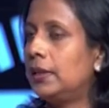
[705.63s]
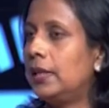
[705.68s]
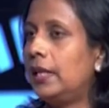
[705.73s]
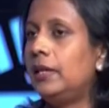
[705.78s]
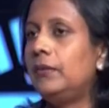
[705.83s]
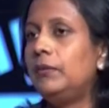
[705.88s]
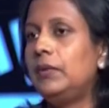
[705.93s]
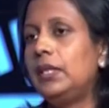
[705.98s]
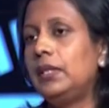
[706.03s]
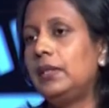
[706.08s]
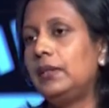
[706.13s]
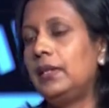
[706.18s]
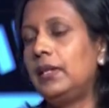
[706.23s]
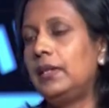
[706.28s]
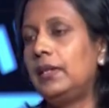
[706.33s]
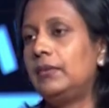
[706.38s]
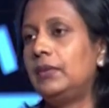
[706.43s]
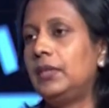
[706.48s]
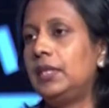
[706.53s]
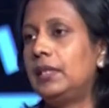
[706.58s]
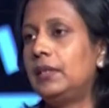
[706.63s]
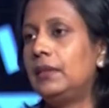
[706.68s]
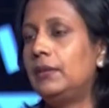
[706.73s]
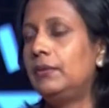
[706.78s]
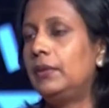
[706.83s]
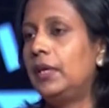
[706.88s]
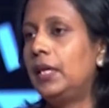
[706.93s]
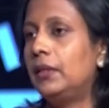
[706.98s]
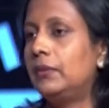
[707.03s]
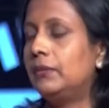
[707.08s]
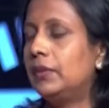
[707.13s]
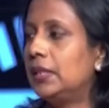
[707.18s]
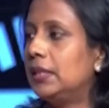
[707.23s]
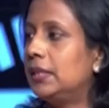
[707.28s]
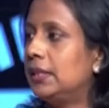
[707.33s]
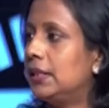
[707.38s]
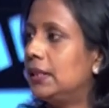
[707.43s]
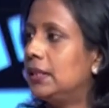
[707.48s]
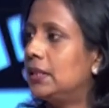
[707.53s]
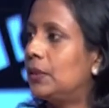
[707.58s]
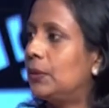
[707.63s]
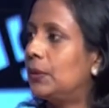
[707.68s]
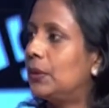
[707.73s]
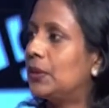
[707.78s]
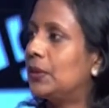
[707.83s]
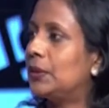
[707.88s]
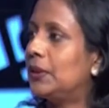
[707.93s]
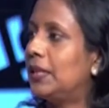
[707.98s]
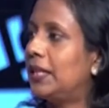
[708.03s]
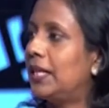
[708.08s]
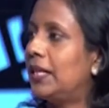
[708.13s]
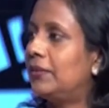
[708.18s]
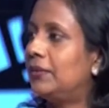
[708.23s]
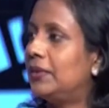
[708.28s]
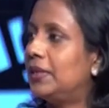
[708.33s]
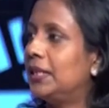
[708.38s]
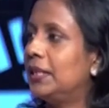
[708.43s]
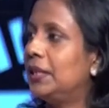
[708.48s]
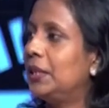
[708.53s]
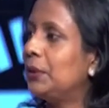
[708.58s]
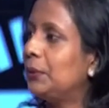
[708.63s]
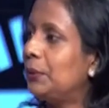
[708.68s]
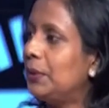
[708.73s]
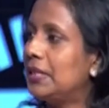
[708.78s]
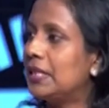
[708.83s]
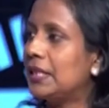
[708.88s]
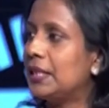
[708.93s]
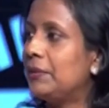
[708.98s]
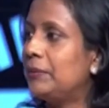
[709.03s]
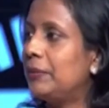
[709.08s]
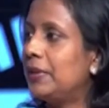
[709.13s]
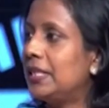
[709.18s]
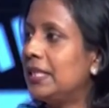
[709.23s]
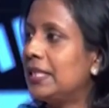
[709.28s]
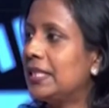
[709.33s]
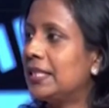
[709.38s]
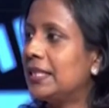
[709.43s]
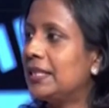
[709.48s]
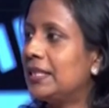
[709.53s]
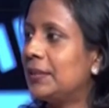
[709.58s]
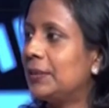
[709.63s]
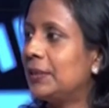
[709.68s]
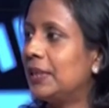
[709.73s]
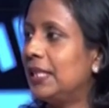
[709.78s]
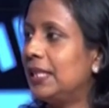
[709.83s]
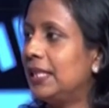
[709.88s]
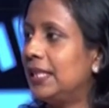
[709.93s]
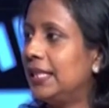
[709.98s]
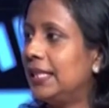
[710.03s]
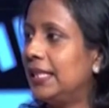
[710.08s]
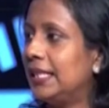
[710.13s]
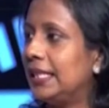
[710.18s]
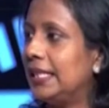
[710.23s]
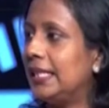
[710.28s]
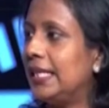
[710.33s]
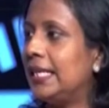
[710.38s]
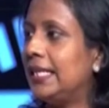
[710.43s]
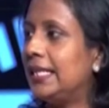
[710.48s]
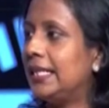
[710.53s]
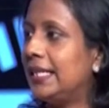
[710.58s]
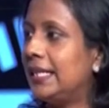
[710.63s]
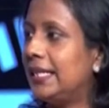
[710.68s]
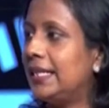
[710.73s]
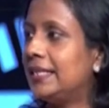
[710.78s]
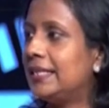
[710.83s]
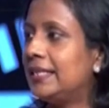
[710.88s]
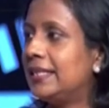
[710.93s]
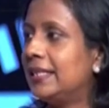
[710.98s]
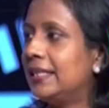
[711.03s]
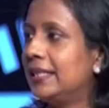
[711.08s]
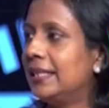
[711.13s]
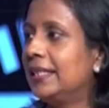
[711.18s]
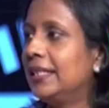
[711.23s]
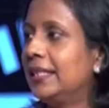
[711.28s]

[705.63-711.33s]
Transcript: And we have a little fun with the kids also. They have a quiz competition so that they get engaged